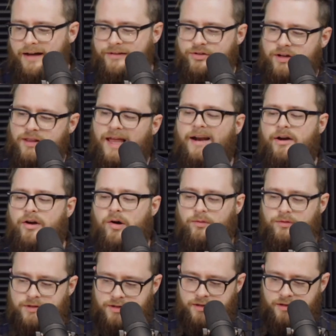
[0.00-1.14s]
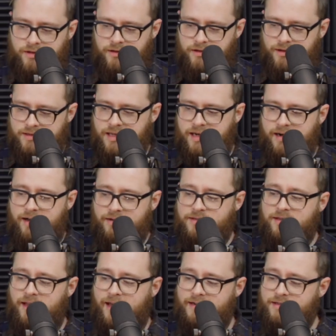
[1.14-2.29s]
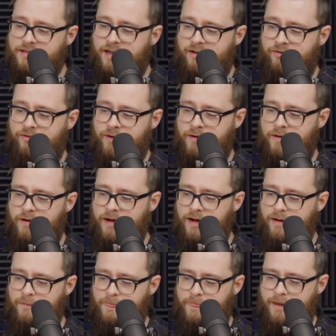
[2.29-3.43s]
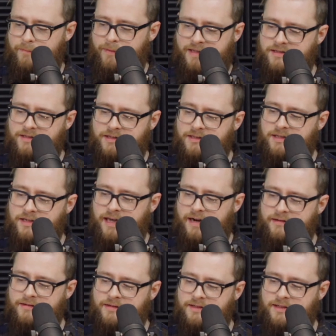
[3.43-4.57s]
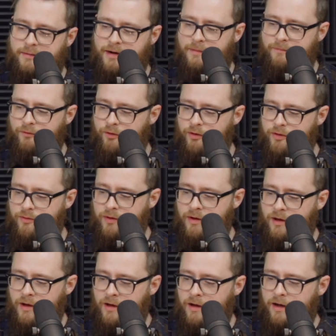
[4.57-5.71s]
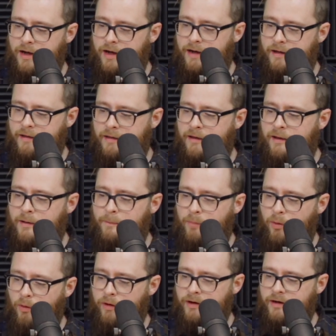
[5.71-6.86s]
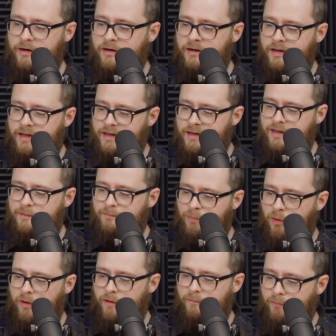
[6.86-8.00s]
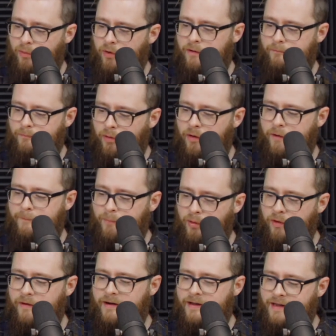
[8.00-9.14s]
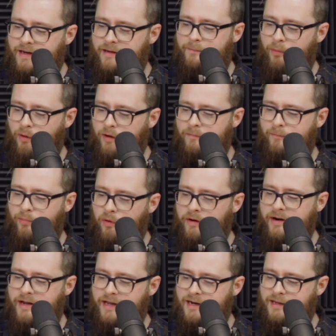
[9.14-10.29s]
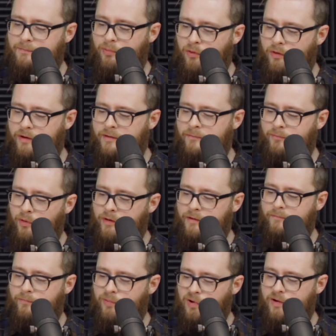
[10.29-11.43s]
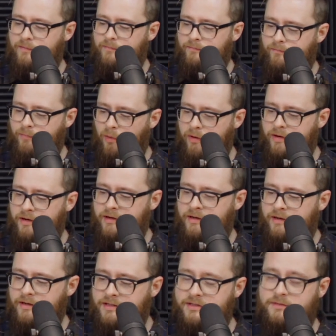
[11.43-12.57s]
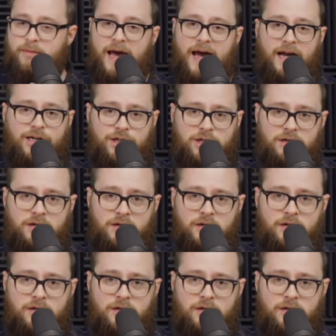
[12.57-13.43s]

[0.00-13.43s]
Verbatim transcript: I took a lot of notes because they announced a lot of stuff. Um, and basically, to kind of sum it up for you, uh, port, indie, port, port, port, port, indie, port, port, indie, port, port, port, port, smash.